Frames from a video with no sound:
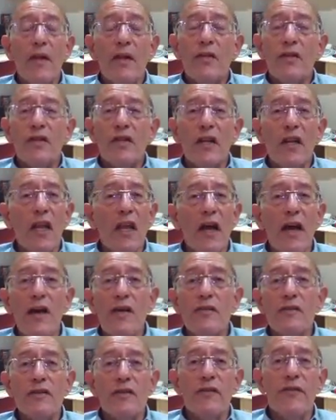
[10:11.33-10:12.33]
there's
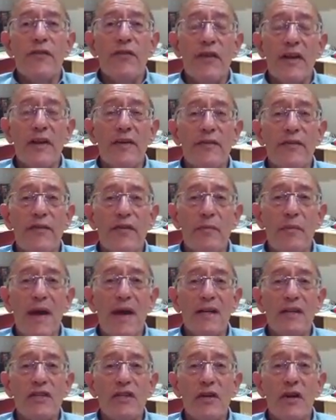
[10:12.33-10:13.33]
loads of free
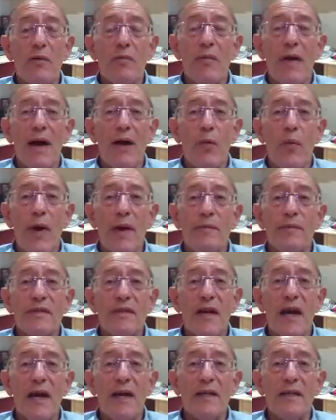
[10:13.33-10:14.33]
information on my
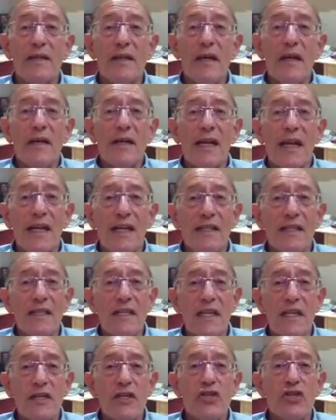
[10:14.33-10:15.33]
website,
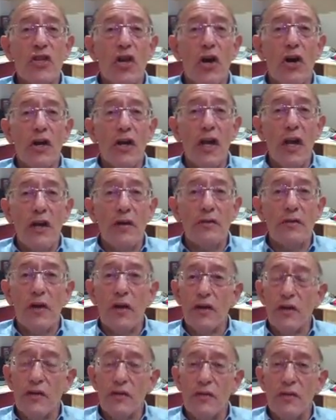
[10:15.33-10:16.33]

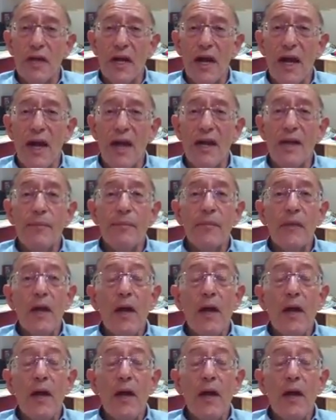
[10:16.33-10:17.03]
kintish.co.uk,